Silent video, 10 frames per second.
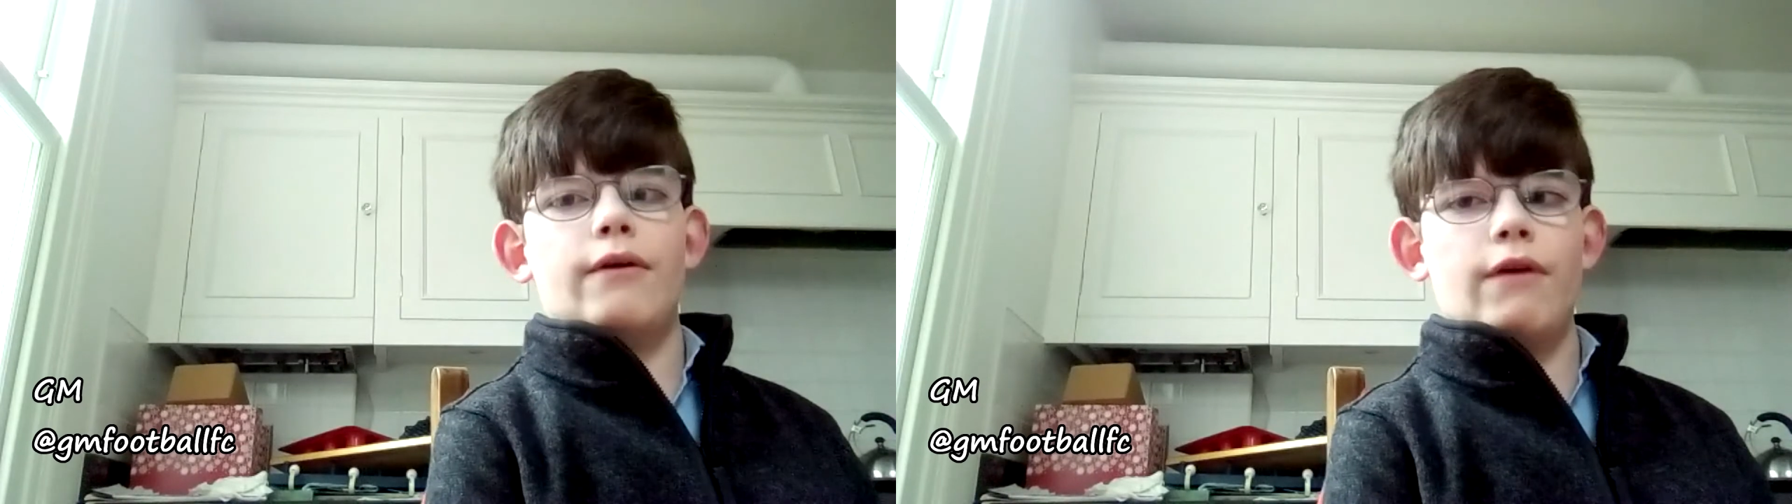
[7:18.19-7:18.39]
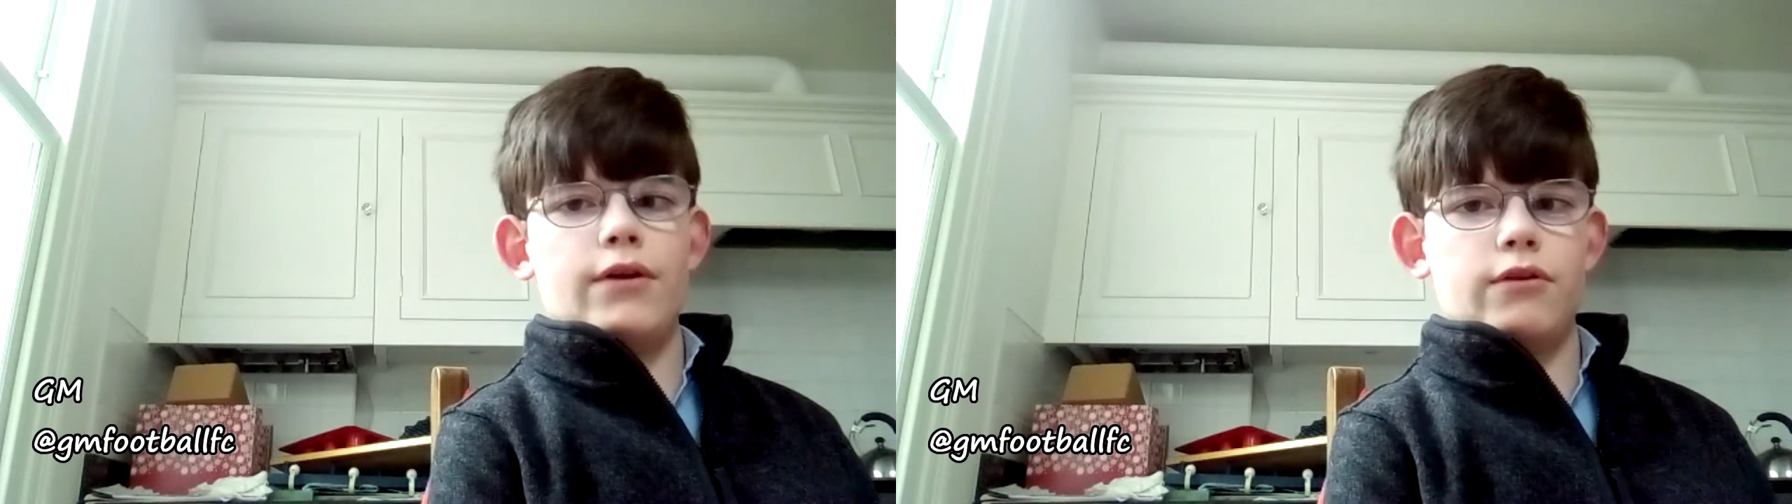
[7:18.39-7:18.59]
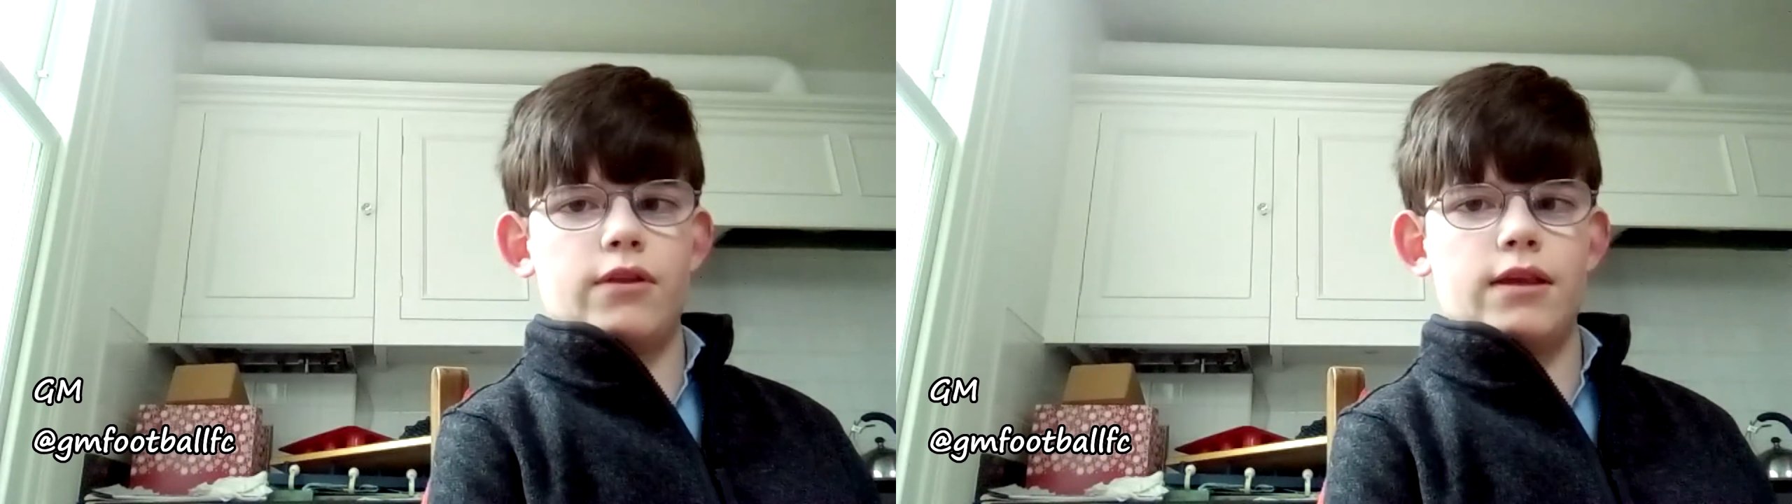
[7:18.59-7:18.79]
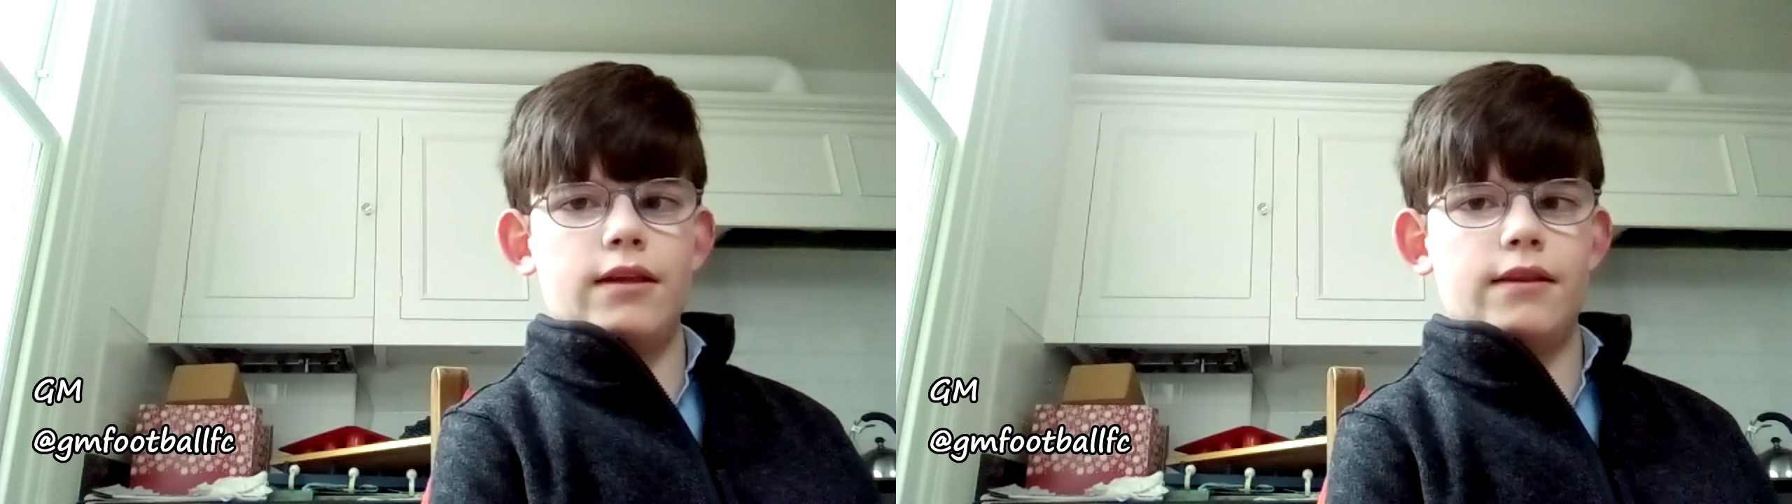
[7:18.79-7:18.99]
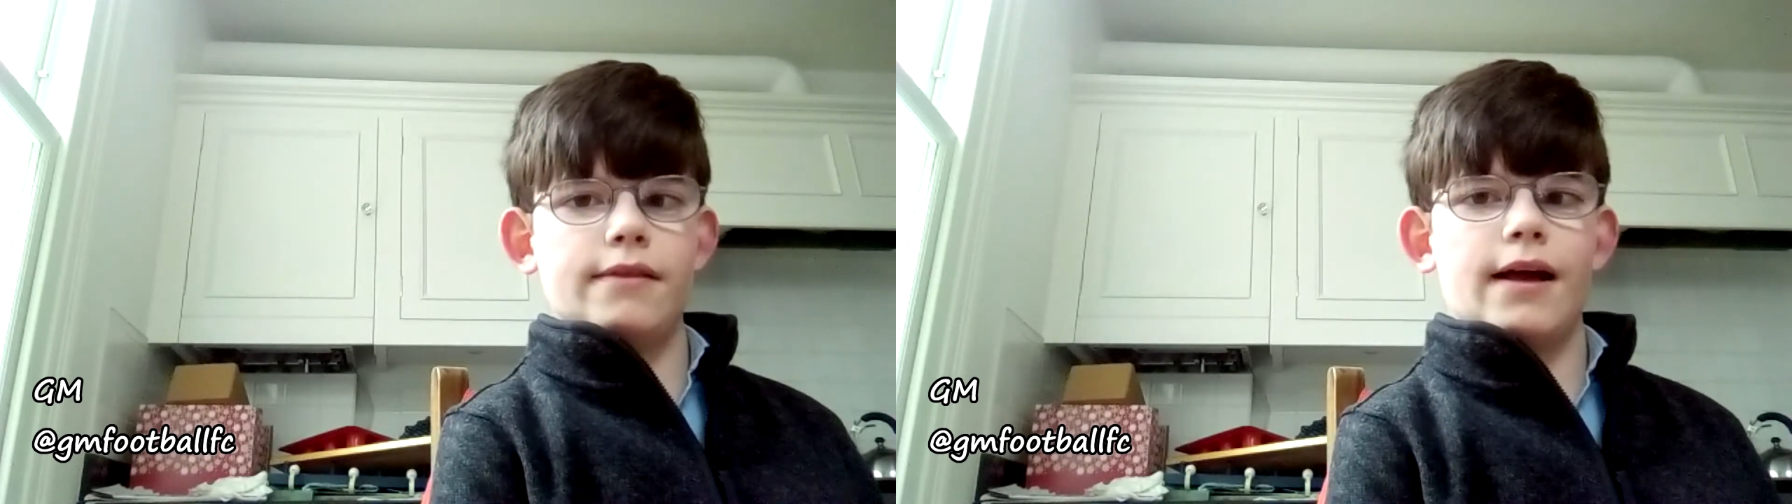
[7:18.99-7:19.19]
have a very good
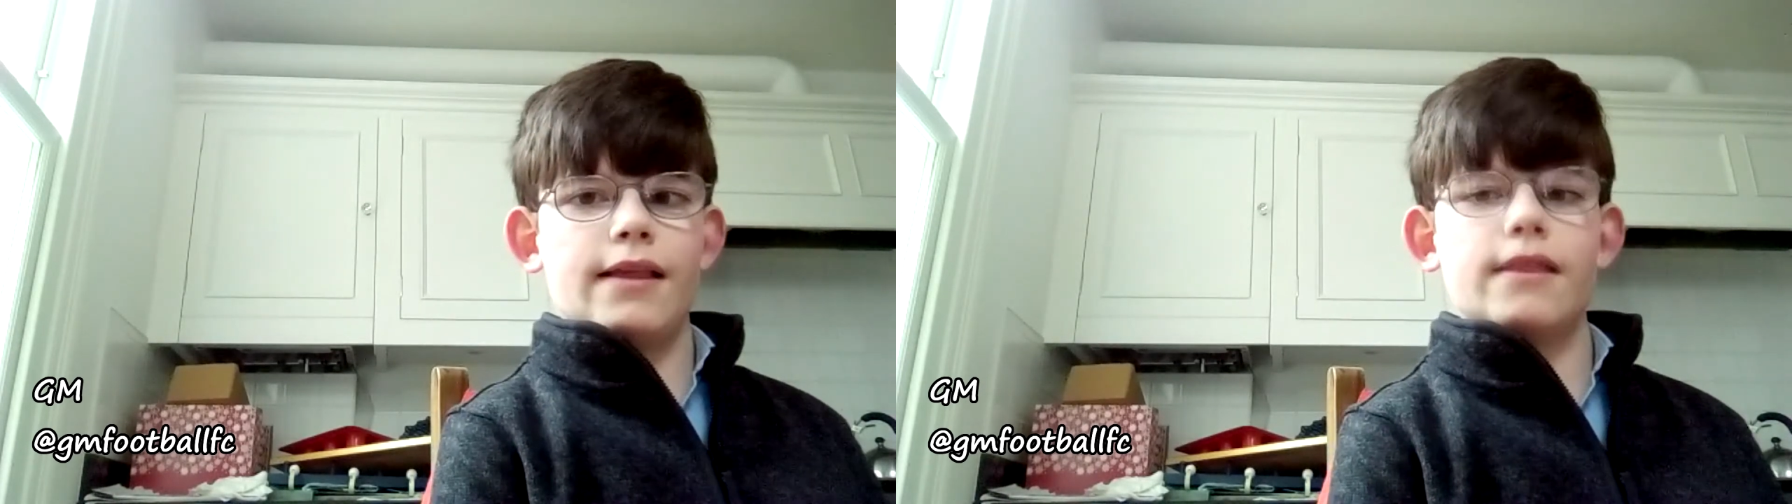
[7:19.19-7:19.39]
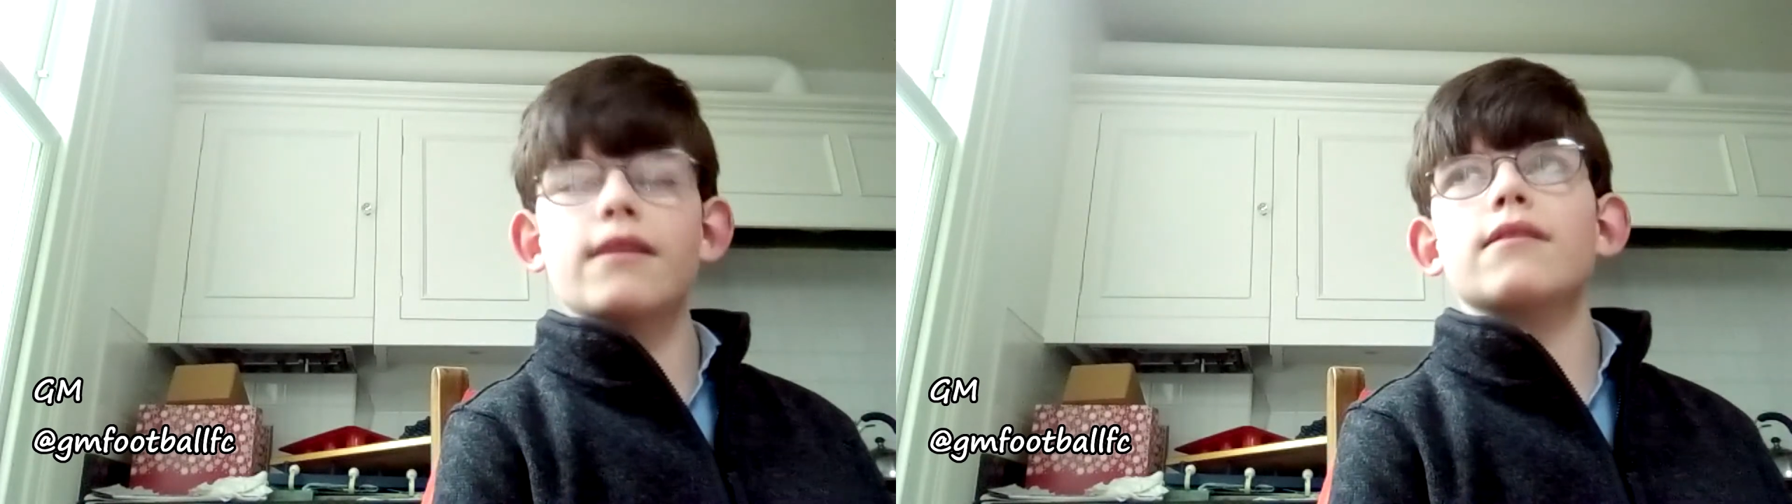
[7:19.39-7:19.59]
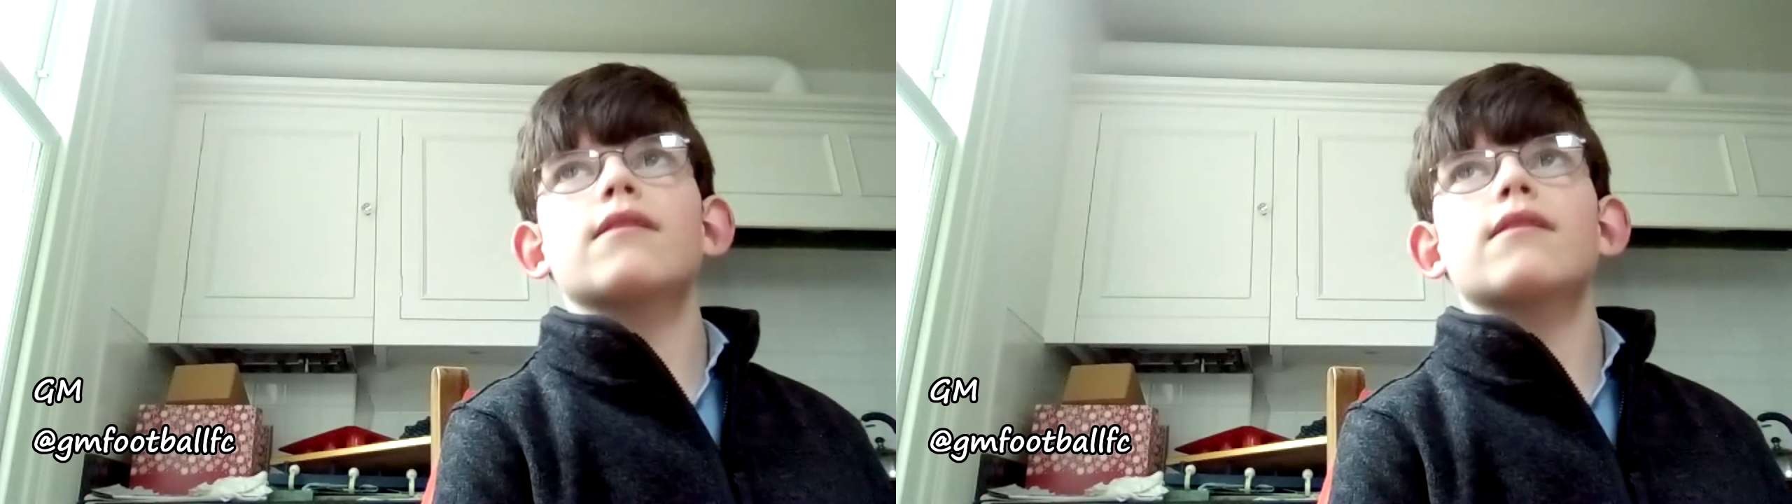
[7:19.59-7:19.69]
season last